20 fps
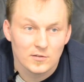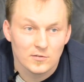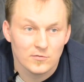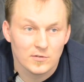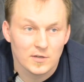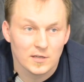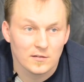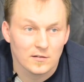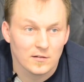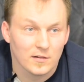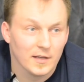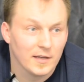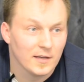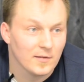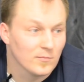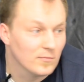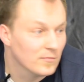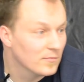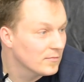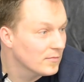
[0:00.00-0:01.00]
you can
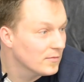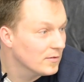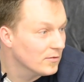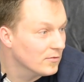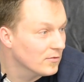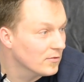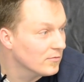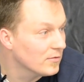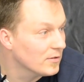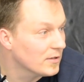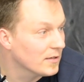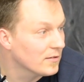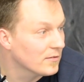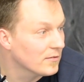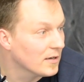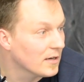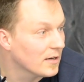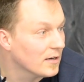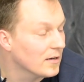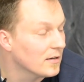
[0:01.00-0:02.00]
claim you know you can
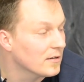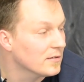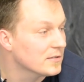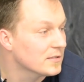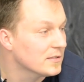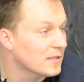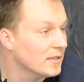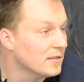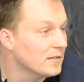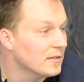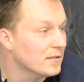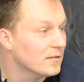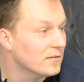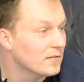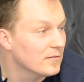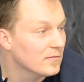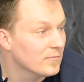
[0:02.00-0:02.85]
uh, say that